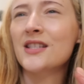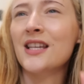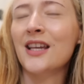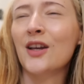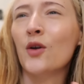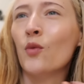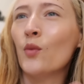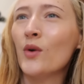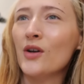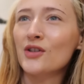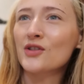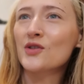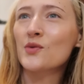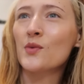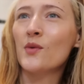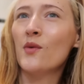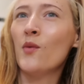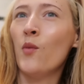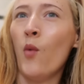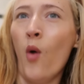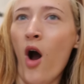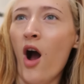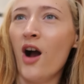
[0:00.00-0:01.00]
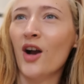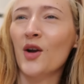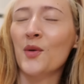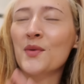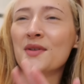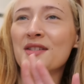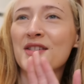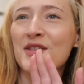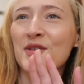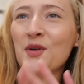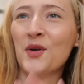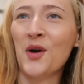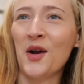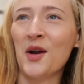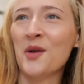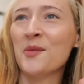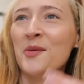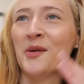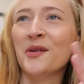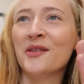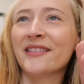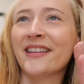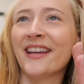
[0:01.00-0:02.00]
Seeing Will's walk was
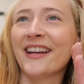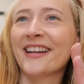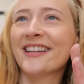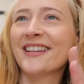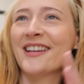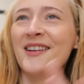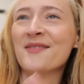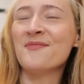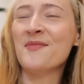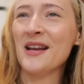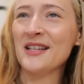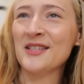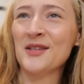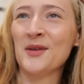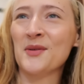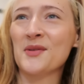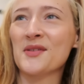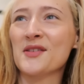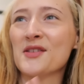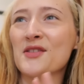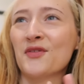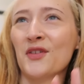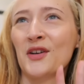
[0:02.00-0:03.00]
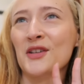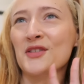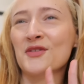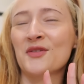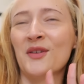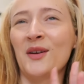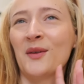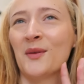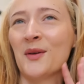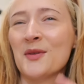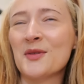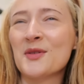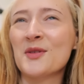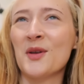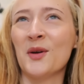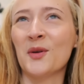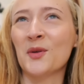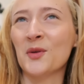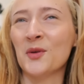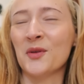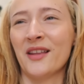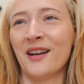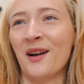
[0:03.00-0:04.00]
incredible and like amazing. It was his first runway. It was
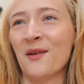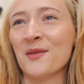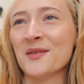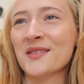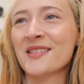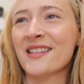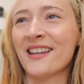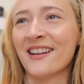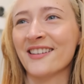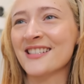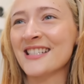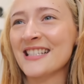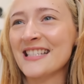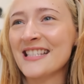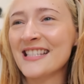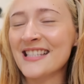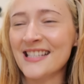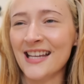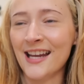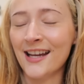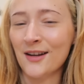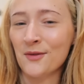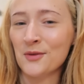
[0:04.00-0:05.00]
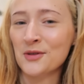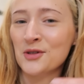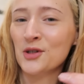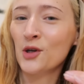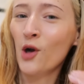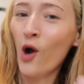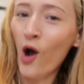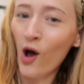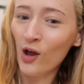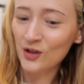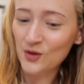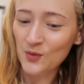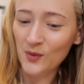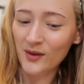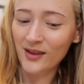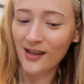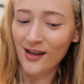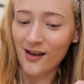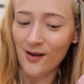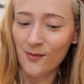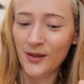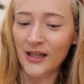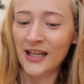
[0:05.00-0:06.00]
so cool that I was there to see it. I went to college with
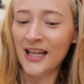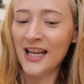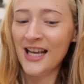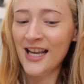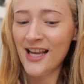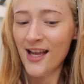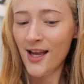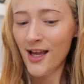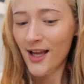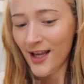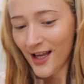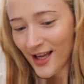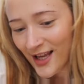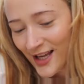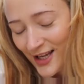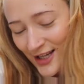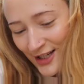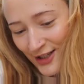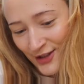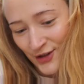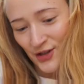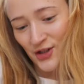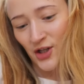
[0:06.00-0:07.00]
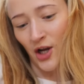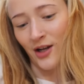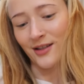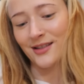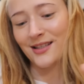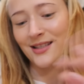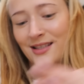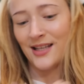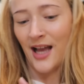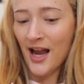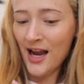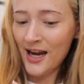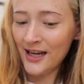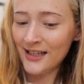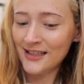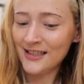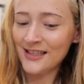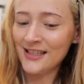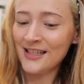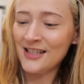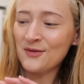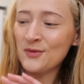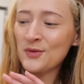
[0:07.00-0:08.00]
him and he just got
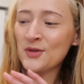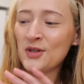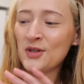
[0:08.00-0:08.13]
signed and